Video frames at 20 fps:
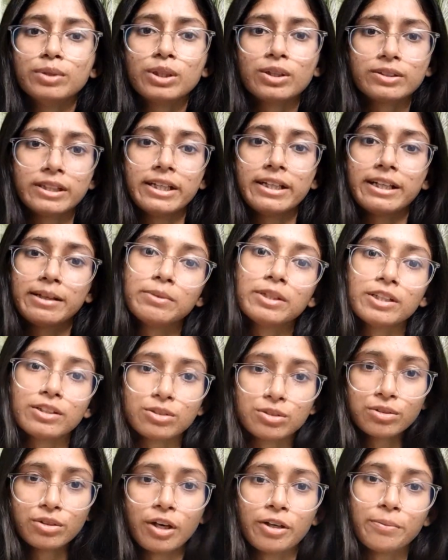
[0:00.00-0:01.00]
because that time they
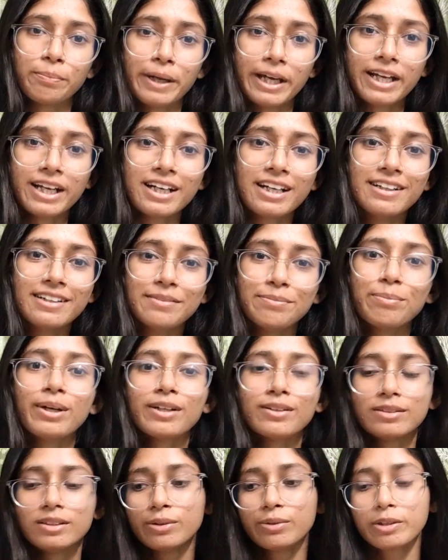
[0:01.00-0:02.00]
used to not make,
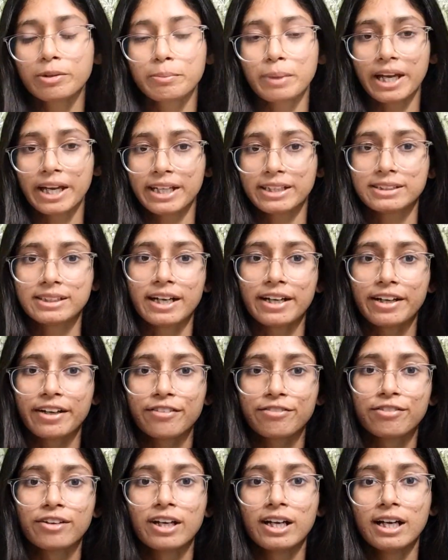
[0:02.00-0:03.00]
but during my S R
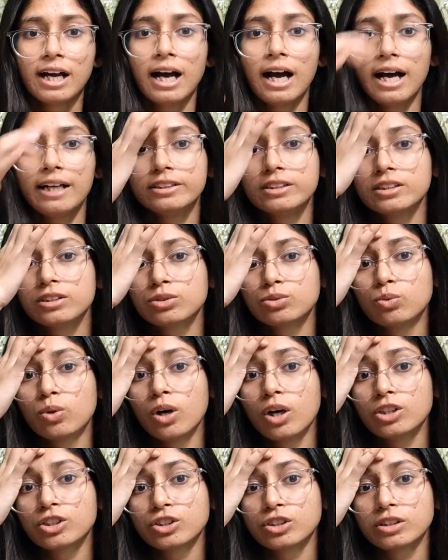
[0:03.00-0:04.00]
F I just
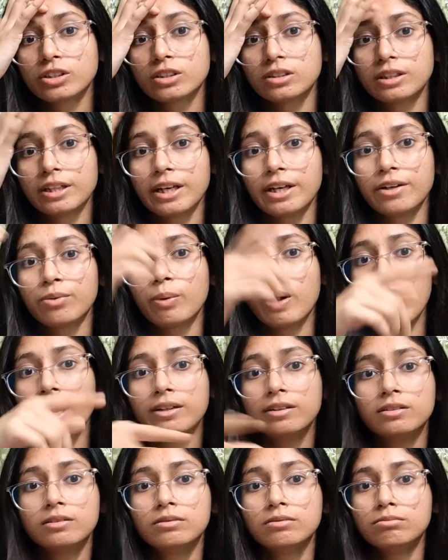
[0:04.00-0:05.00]
watched their
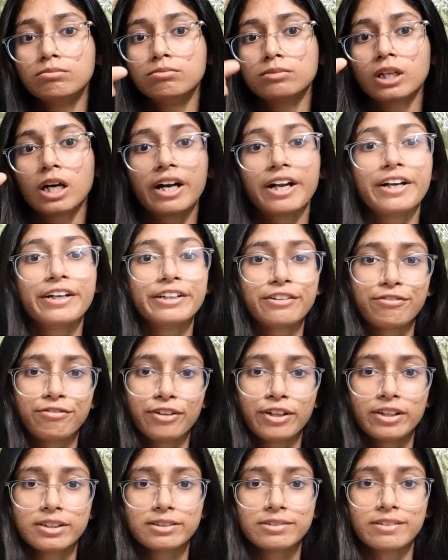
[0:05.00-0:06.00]
one current
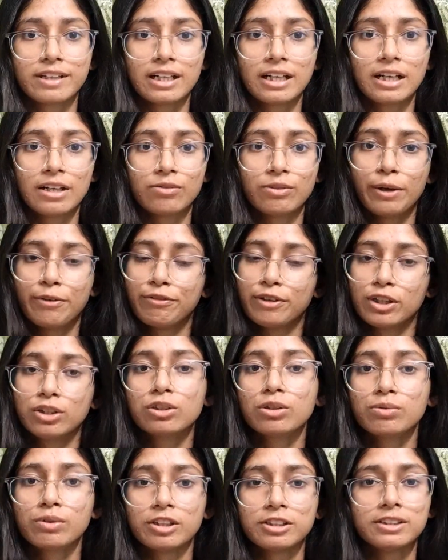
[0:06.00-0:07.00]
affairs Wala, one
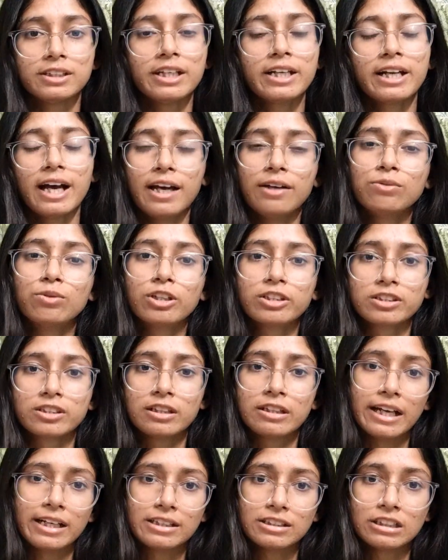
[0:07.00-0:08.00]
video was there, I
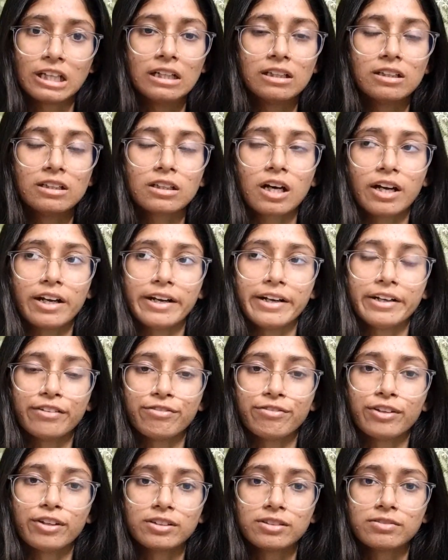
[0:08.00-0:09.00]
watched that channel, current
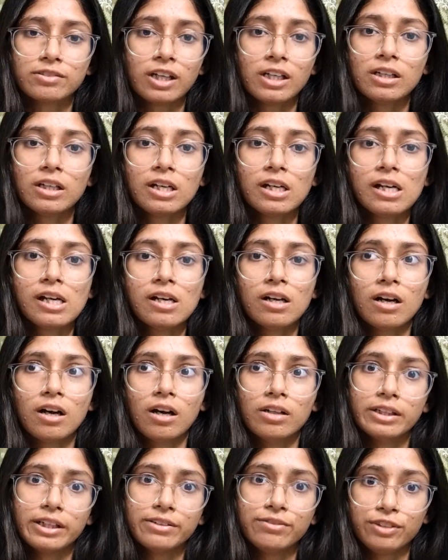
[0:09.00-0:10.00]
affairs one,
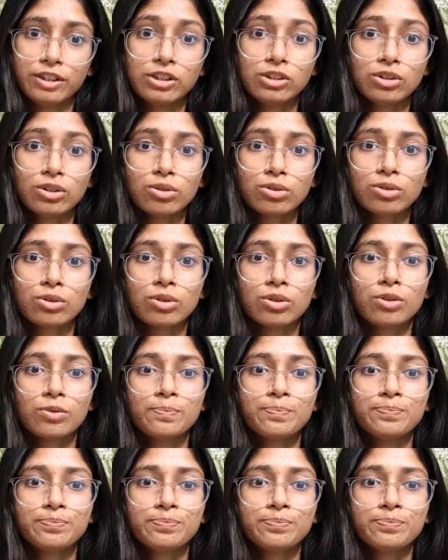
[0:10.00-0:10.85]
uh, that video. So